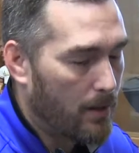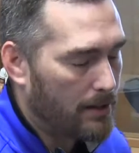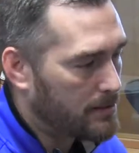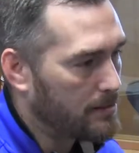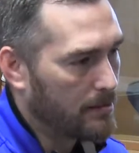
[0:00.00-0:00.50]

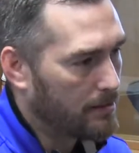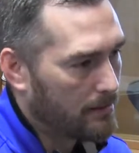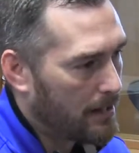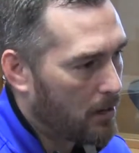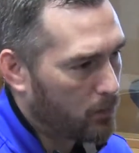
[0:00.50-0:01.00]

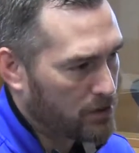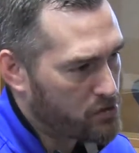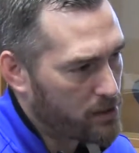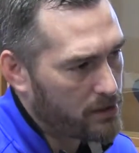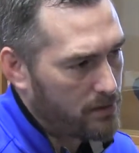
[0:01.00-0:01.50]
idea how
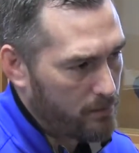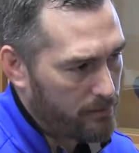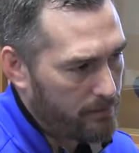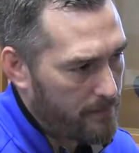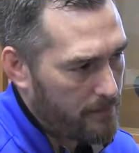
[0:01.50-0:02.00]

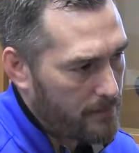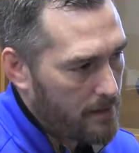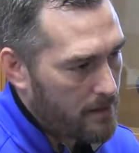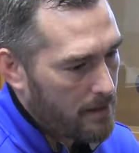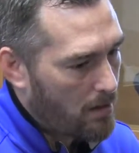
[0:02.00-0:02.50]
restrictive
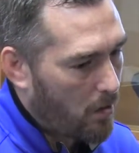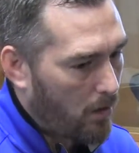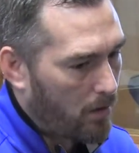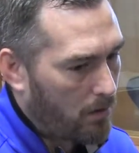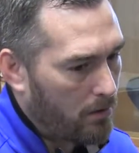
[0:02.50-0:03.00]

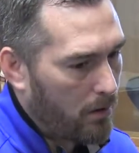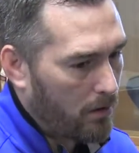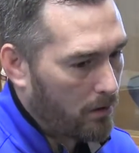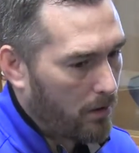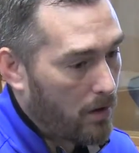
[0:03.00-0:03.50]

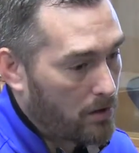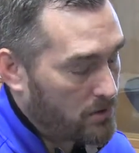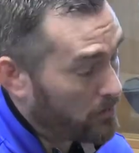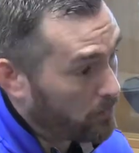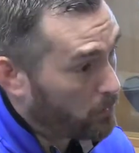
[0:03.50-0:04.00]
our
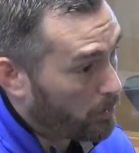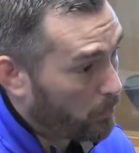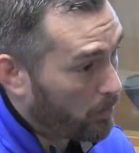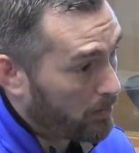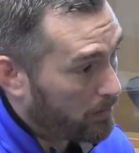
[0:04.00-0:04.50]
laws in Illinois
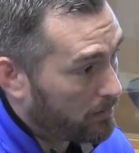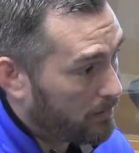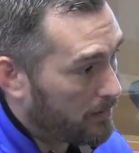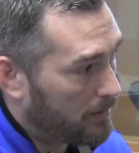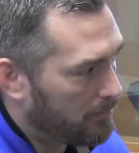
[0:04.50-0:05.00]
were.
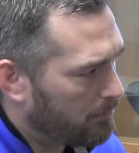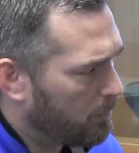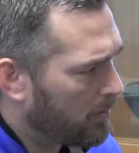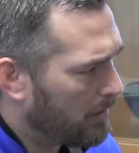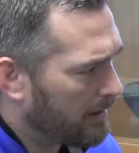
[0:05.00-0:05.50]

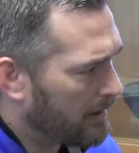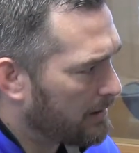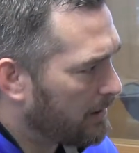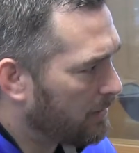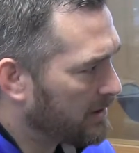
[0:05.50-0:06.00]
We're, I
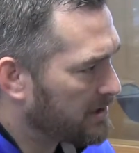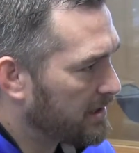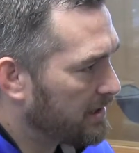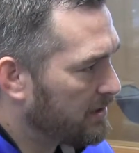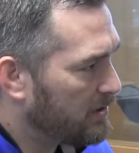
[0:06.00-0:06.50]
think, the only
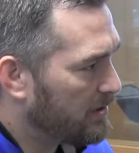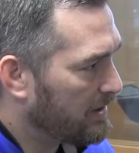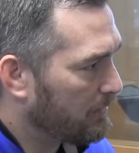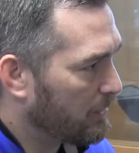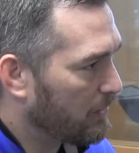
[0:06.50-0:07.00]
state in the
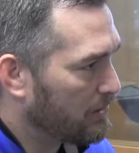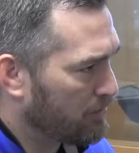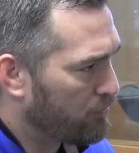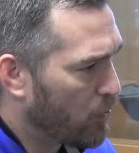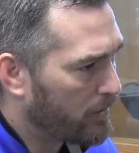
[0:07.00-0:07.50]
union that requires
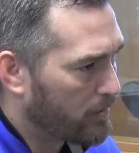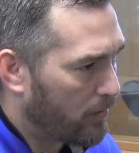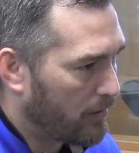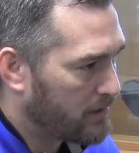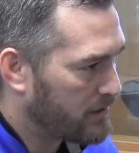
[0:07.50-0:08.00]
a FOID
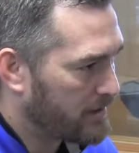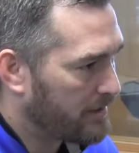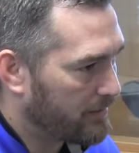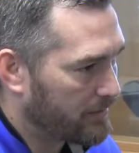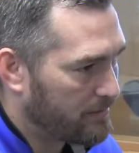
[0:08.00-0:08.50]
card just to
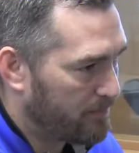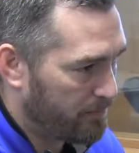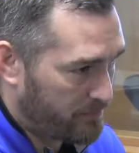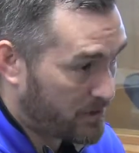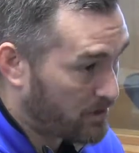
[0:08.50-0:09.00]
even
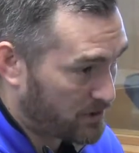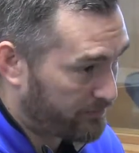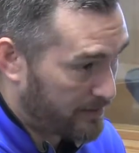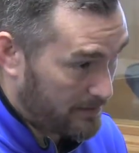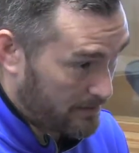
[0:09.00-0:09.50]
touch a
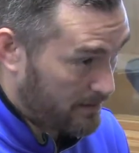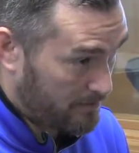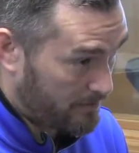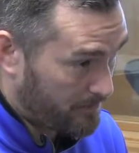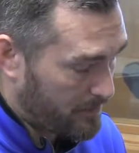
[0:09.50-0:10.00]

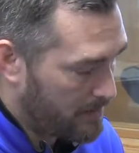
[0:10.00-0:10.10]
firearm.